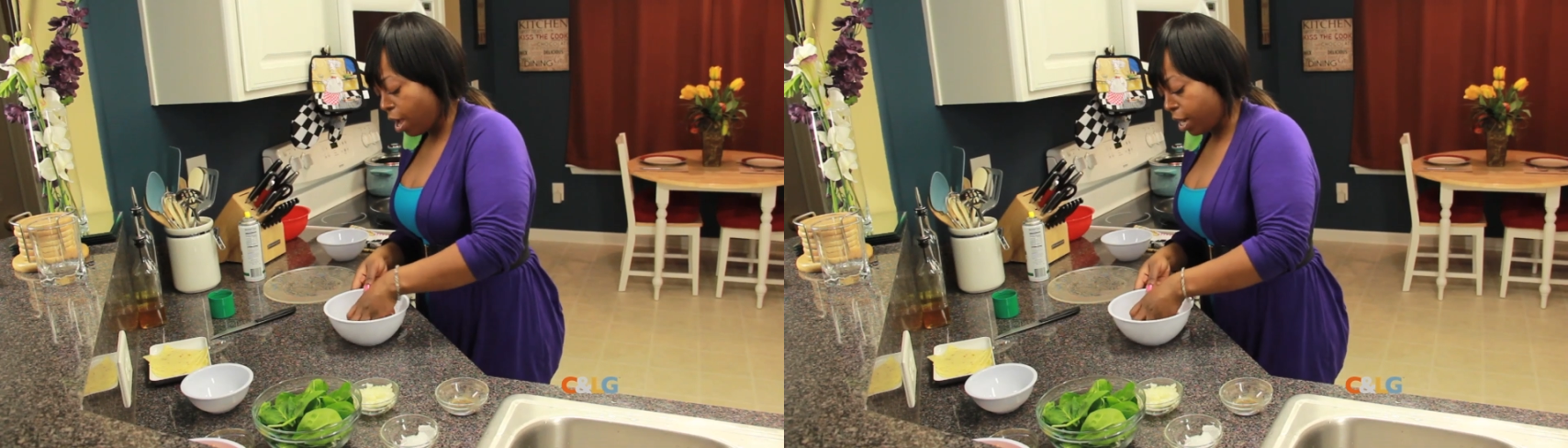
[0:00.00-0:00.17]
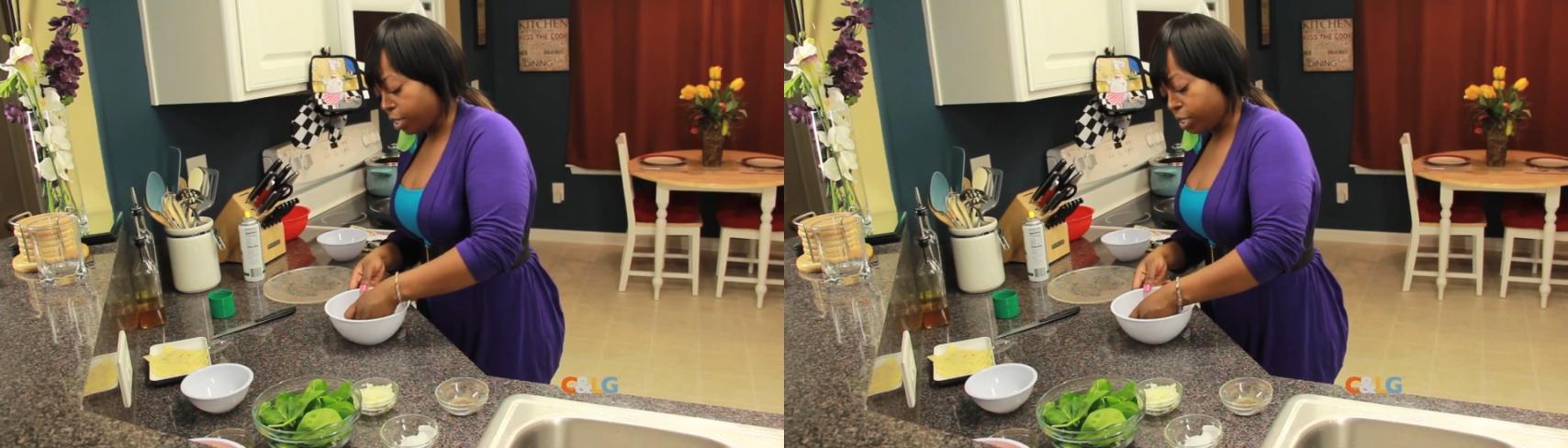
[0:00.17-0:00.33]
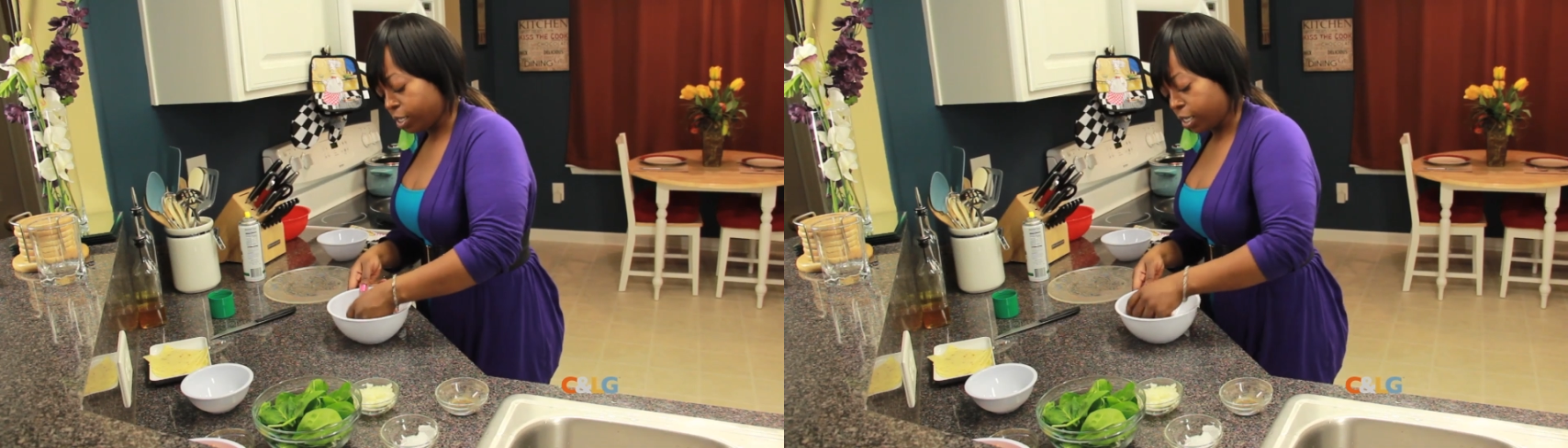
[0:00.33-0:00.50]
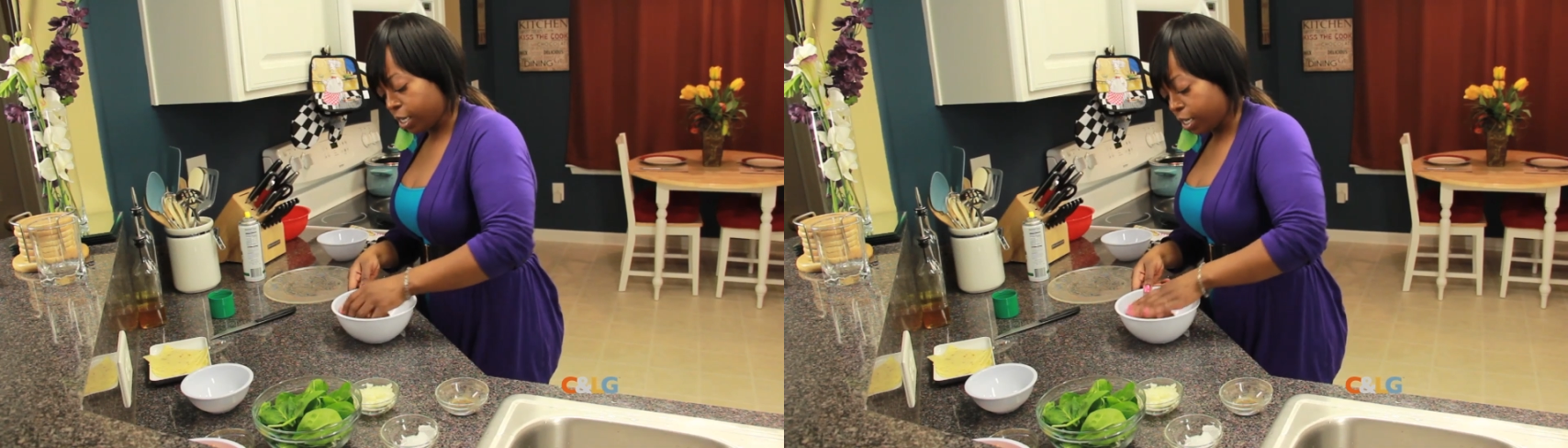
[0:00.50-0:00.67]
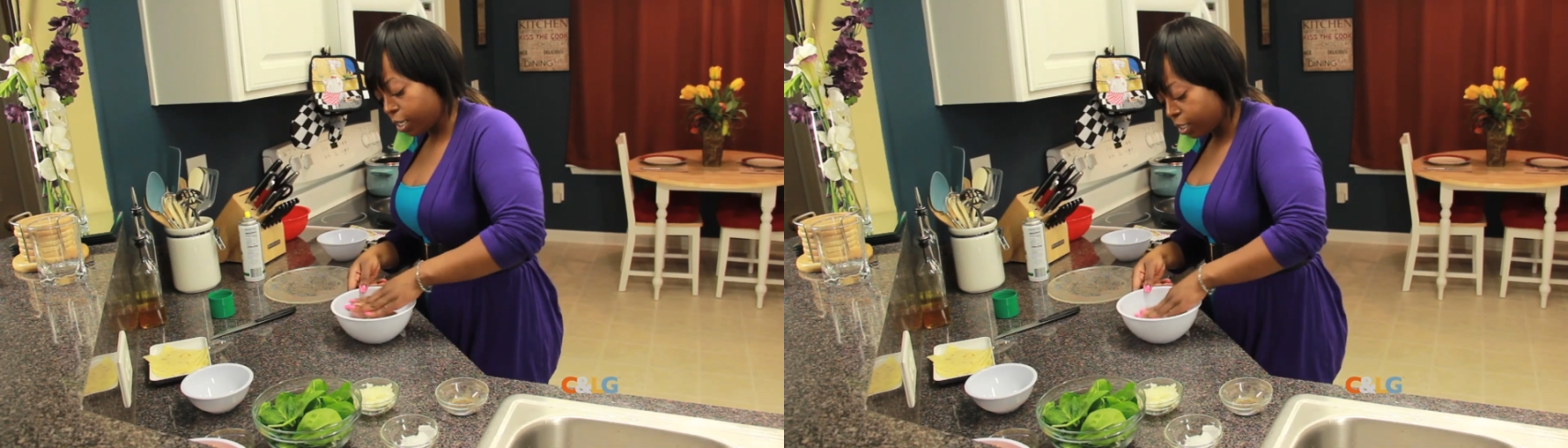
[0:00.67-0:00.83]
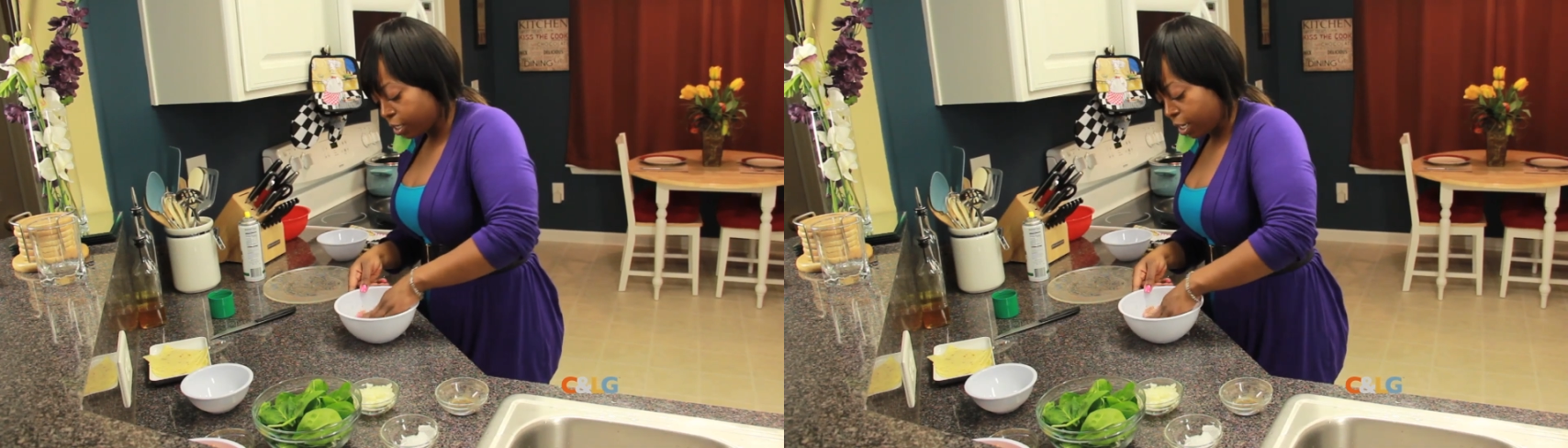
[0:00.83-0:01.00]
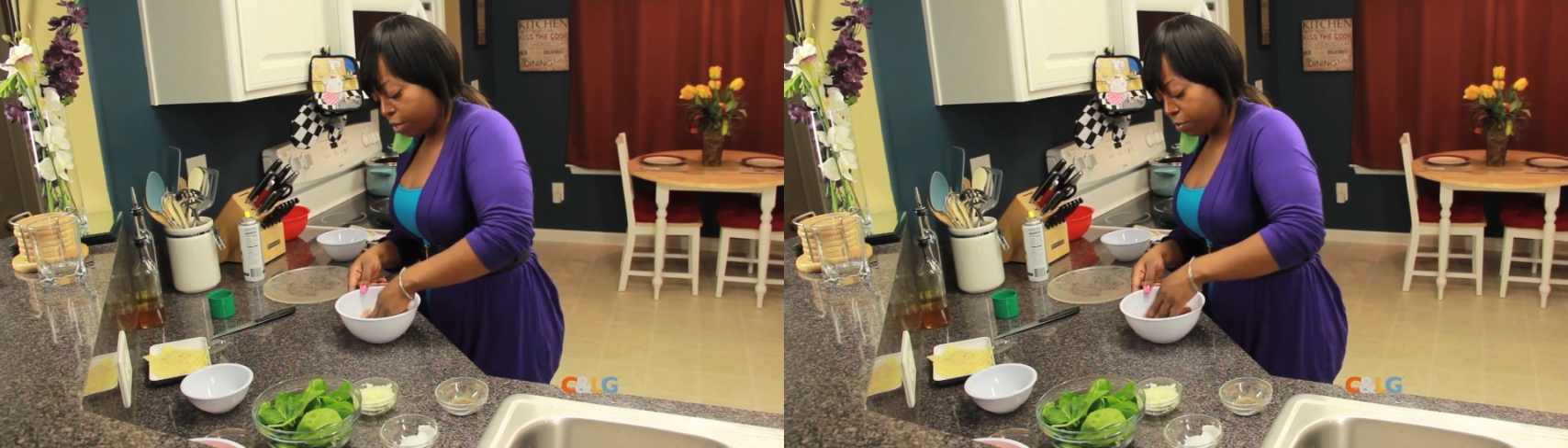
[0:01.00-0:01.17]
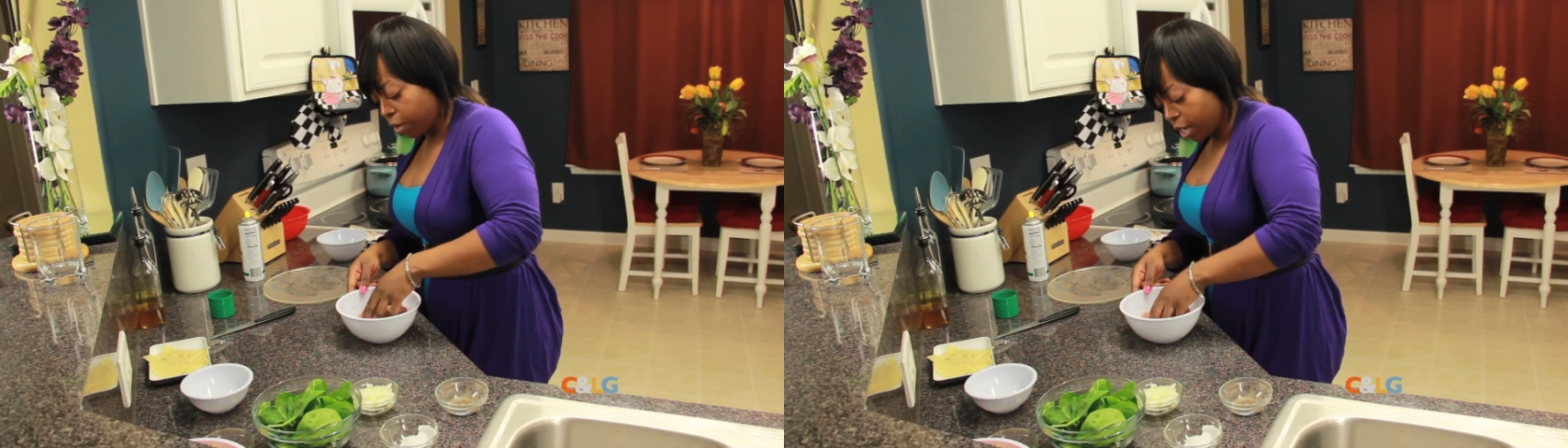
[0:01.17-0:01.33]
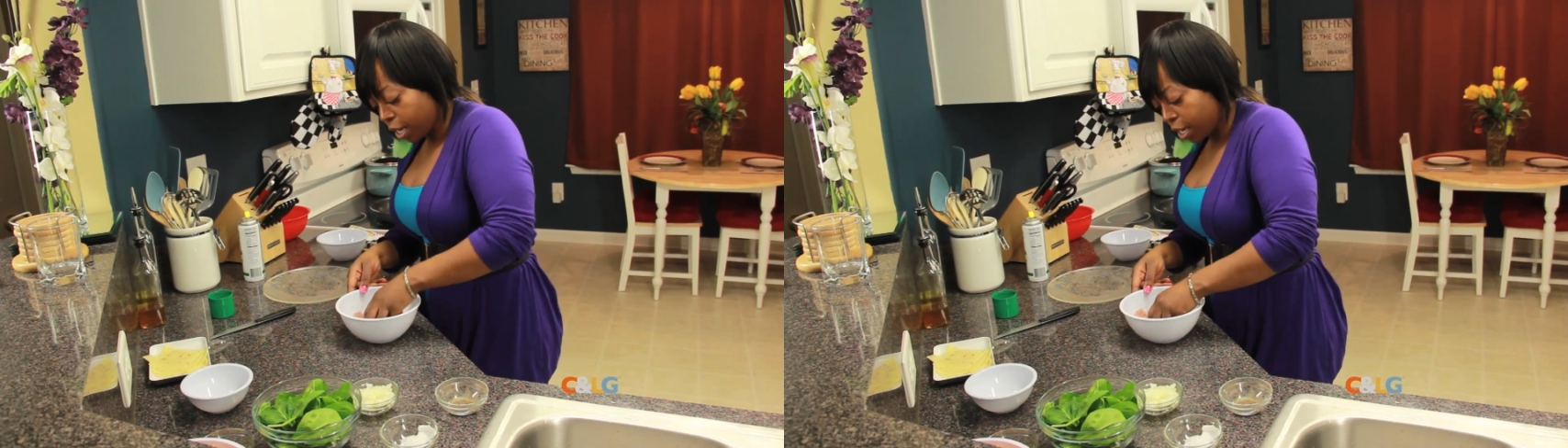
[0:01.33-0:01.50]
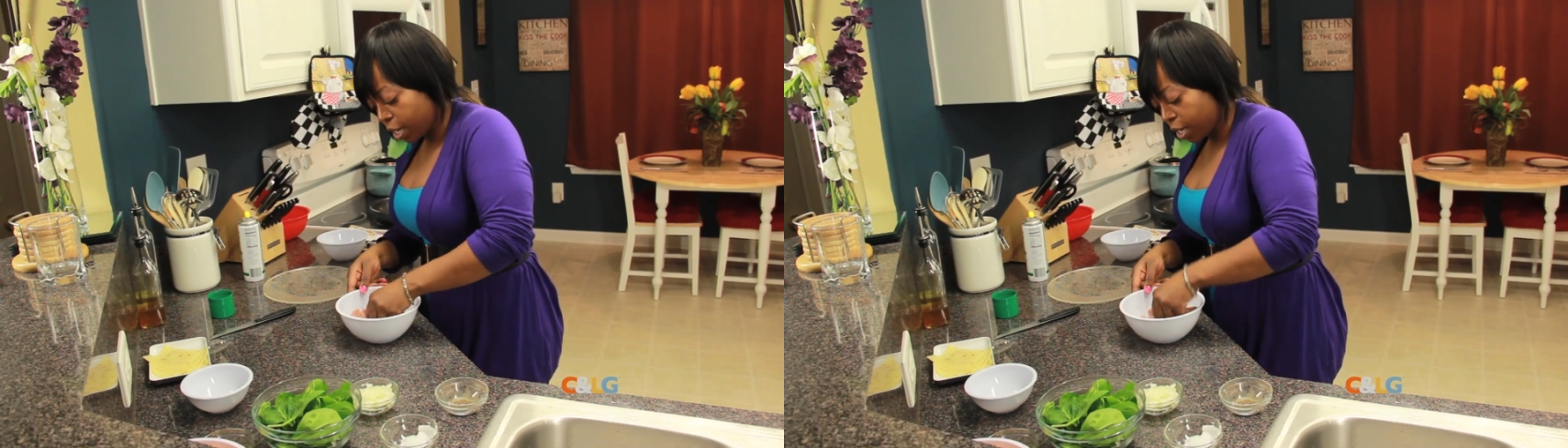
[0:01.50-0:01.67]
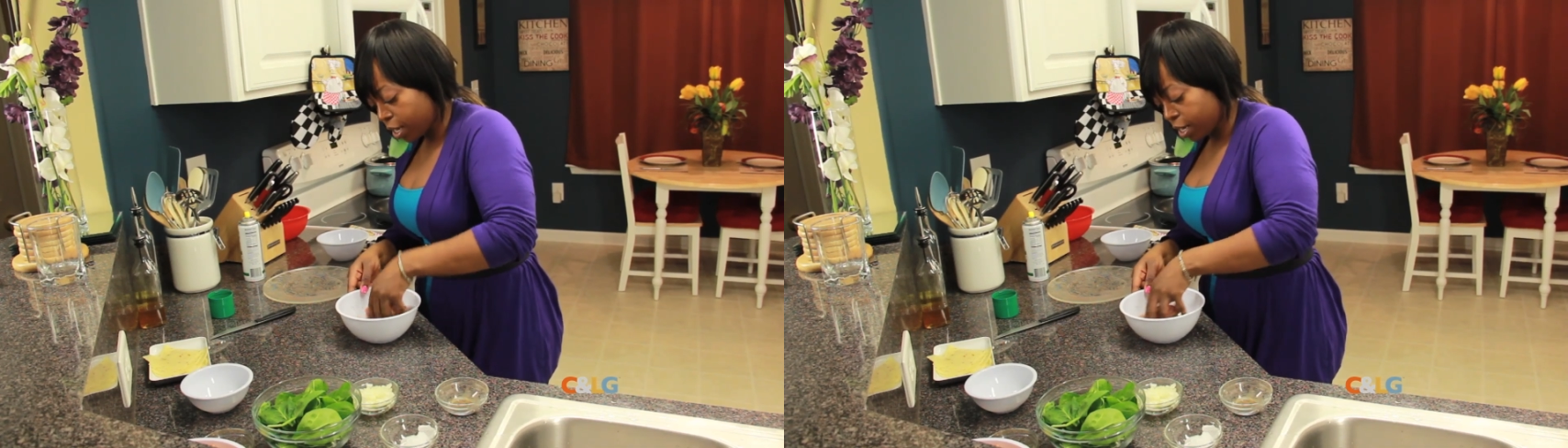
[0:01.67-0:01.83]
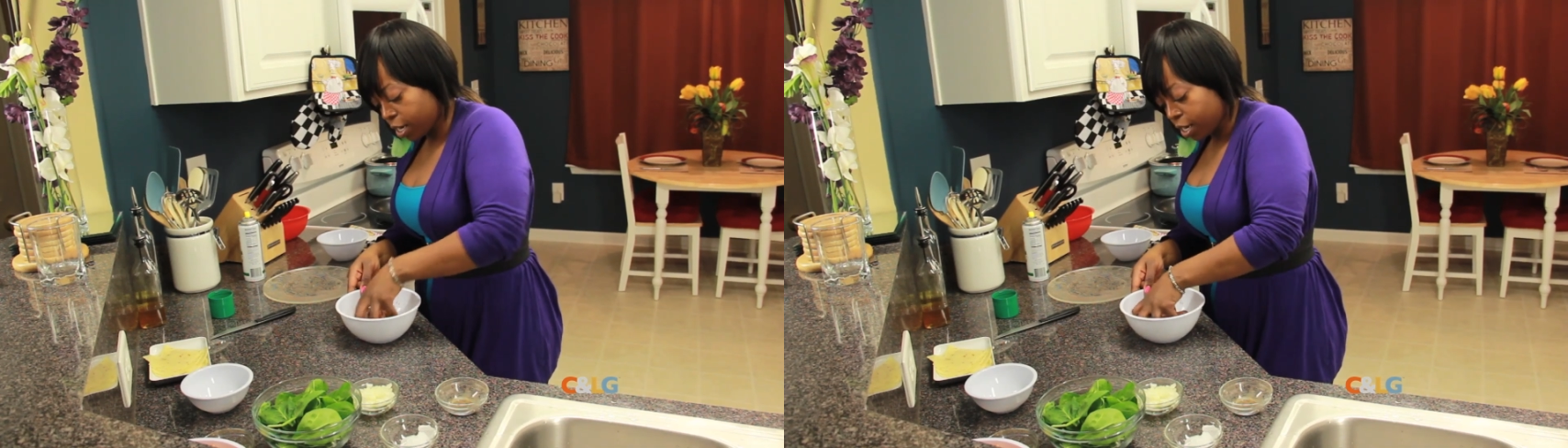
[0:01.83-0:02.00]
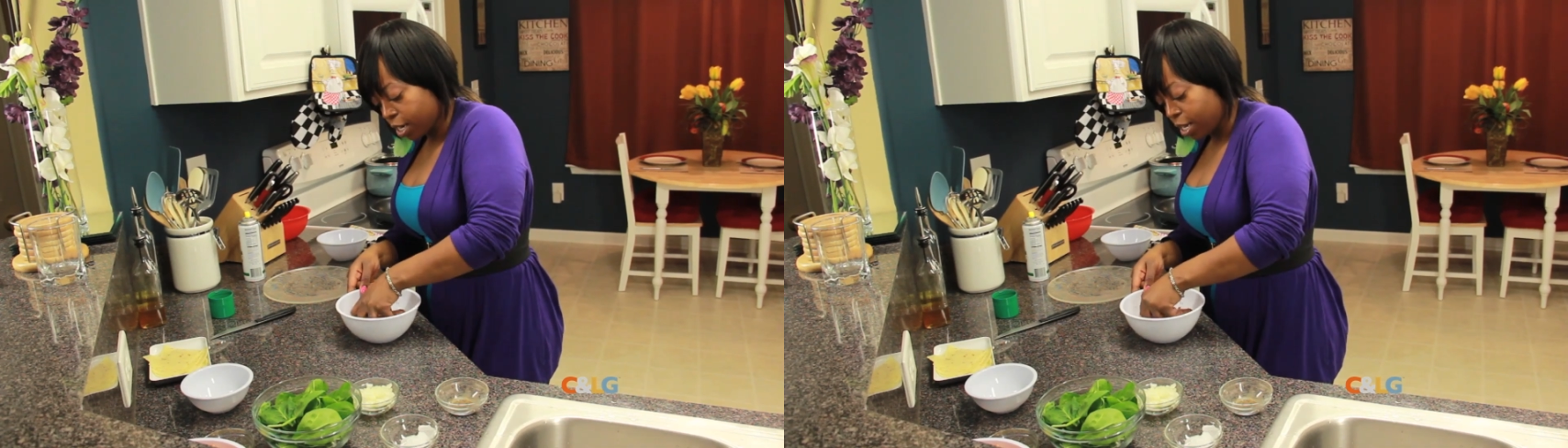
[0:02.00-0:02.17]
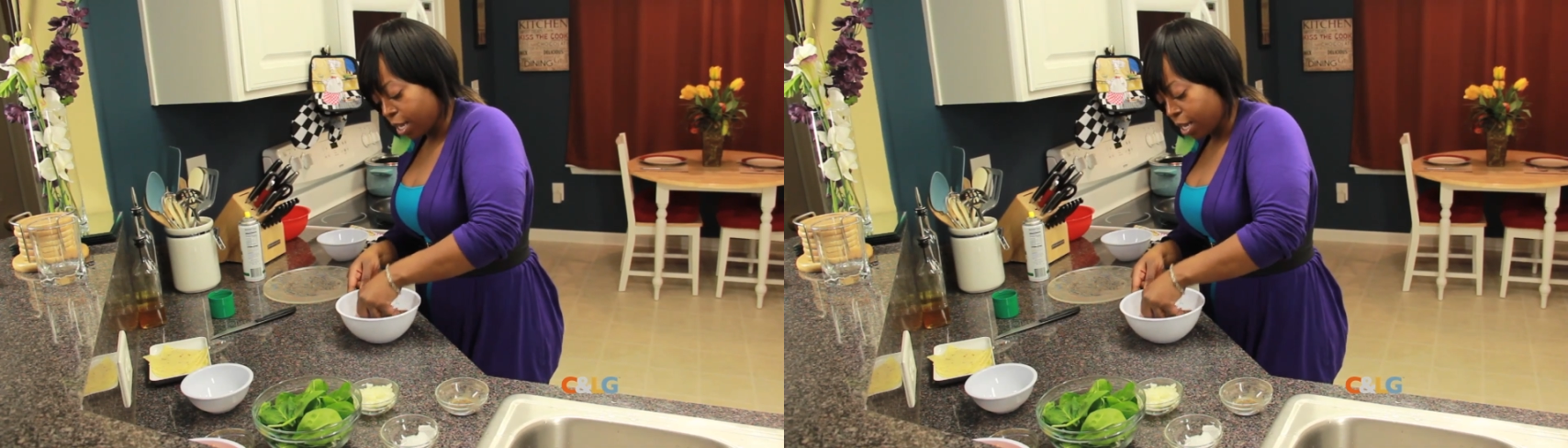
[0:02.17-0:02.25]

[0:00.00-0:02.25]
and just again taking my hand